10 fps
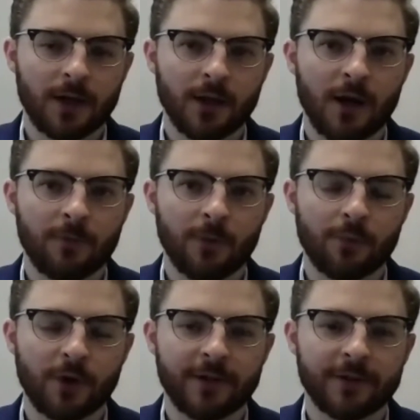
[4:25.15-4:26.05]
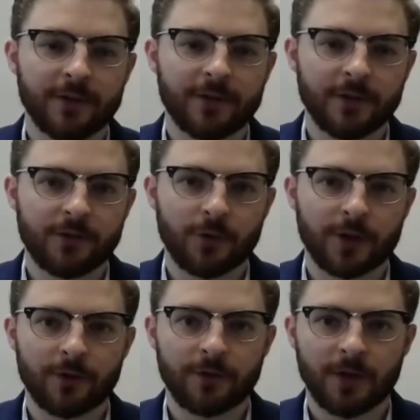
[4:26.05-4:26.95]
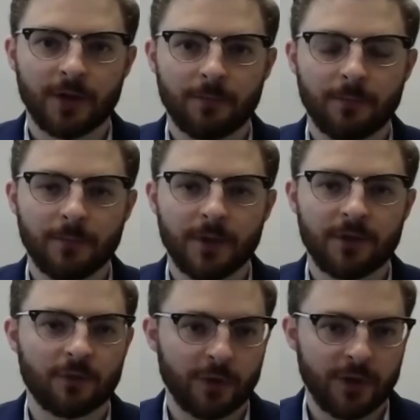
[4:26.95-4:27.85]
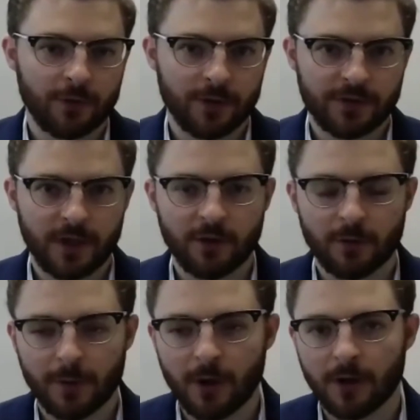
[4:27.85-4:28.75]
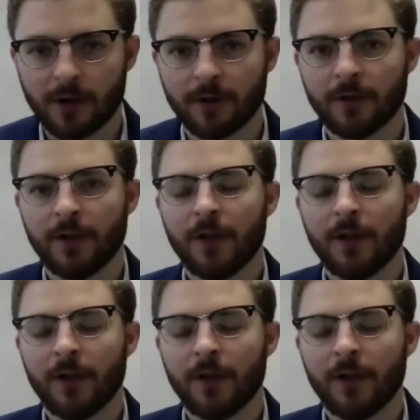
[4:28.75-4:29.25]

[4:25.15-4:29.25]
unlawful presence that triggers a, a three or a ten year bar,